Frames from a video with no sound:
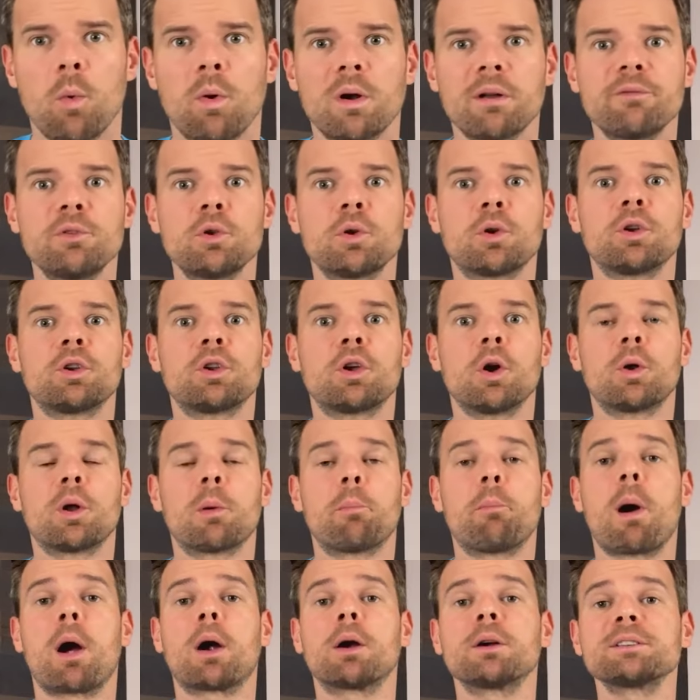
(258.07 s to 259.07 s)
one of you could go to
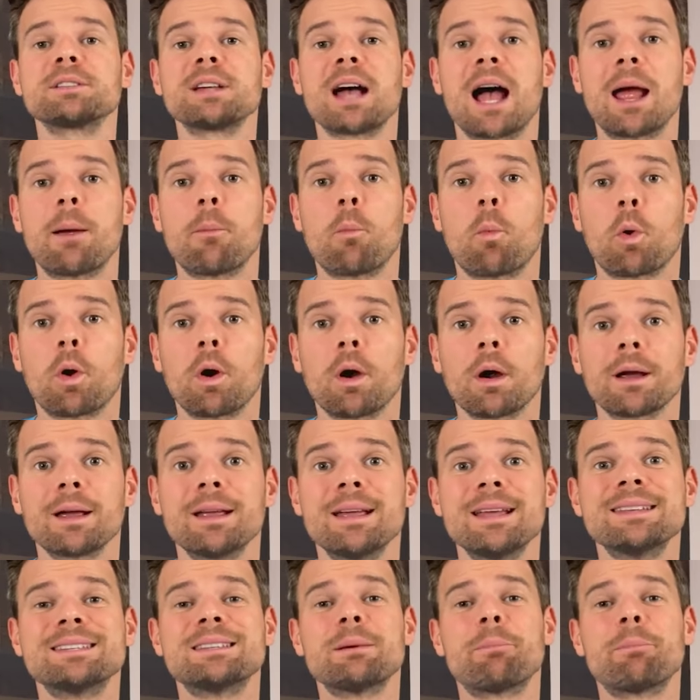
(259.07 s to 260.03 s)
part time work